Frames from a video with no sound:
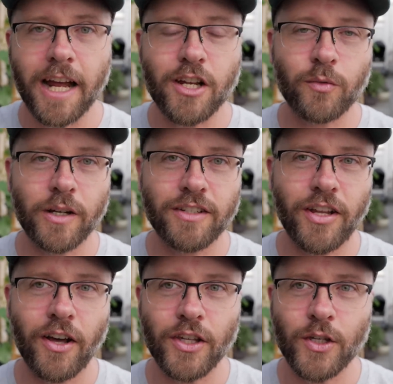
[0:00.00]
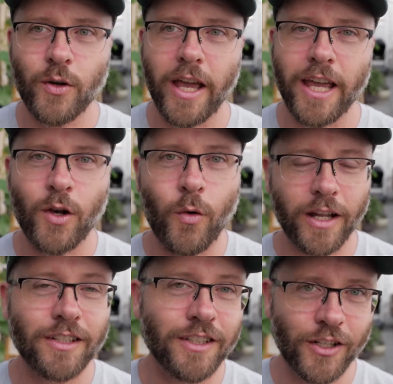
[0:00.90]
I just wanna tell you a
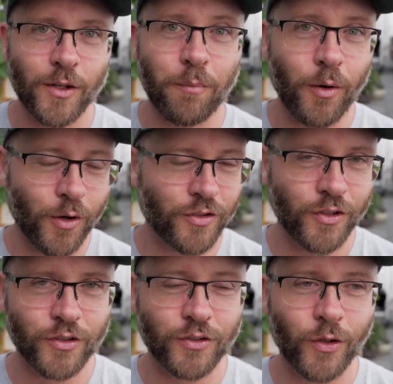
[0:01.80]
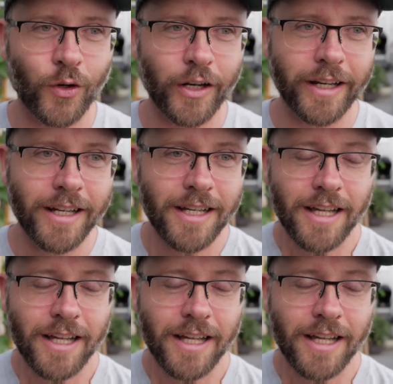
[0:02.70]
quick little personal story